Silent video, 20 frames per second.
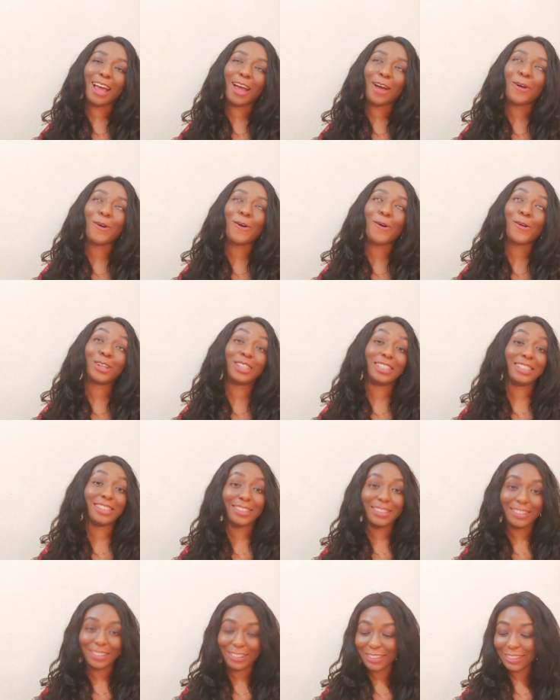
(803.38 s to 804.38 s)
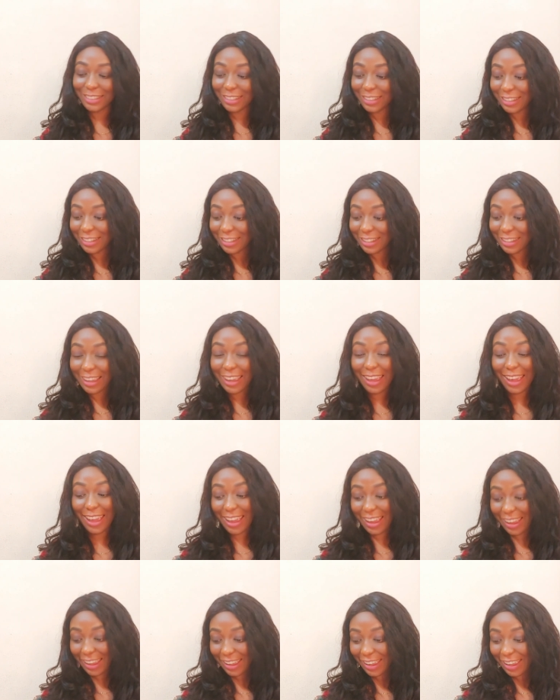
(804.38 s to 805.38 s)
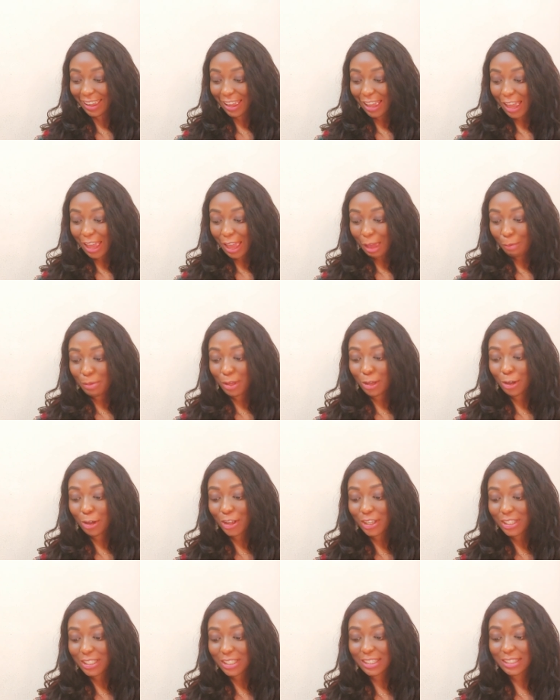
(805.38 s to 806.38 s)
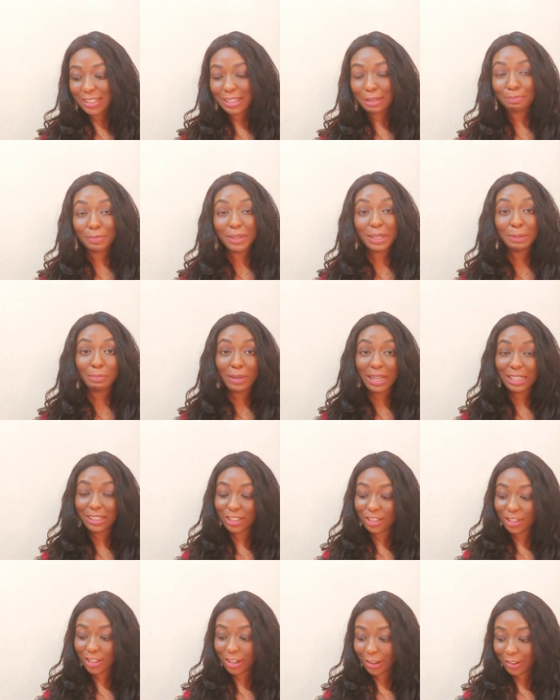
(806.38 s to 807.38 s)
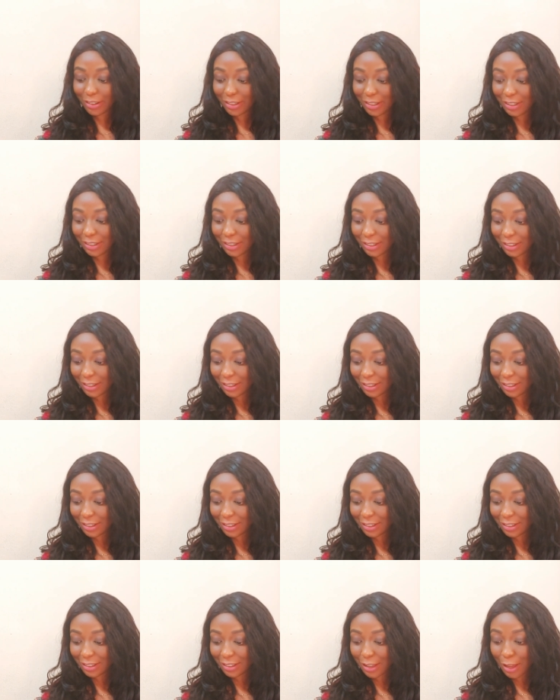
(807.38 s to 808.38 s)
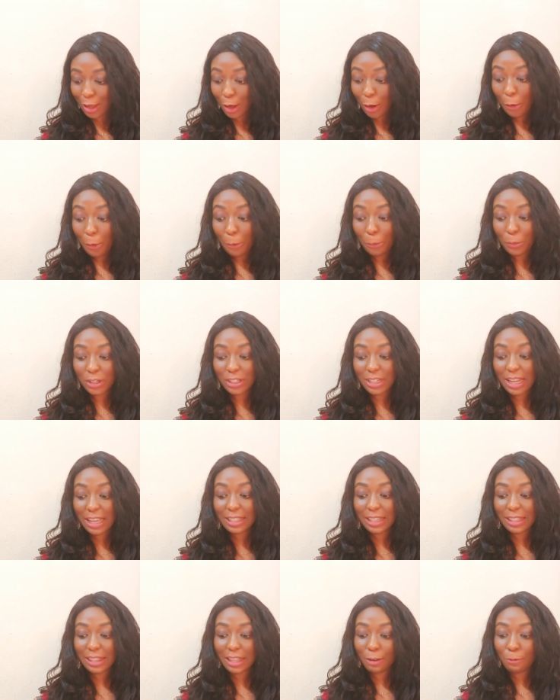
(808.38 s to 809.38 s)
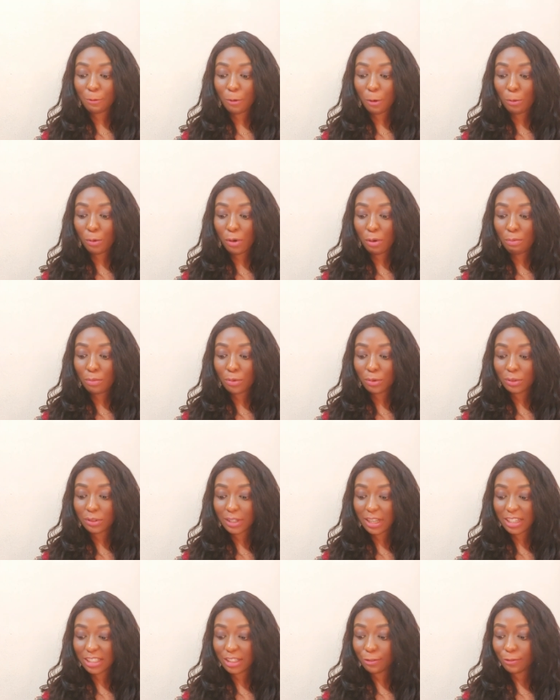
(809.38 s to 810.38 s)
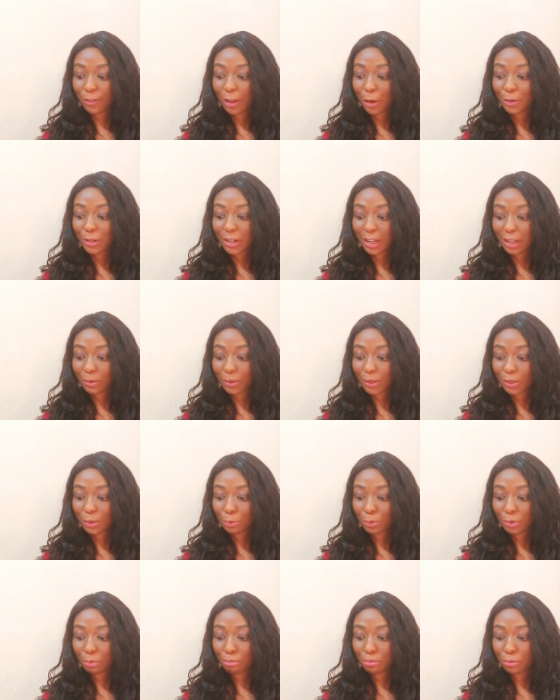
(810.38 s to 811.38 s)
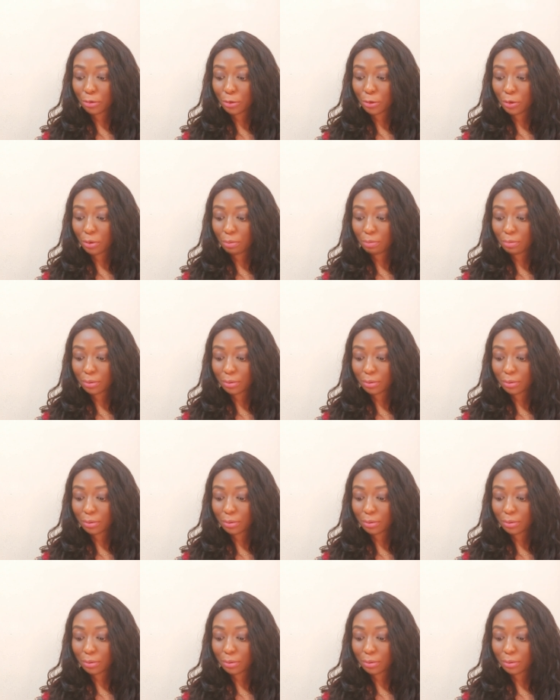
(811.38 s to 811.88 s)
God. Because she's a big man's child. We dated for 1 month and she found out. We broke up.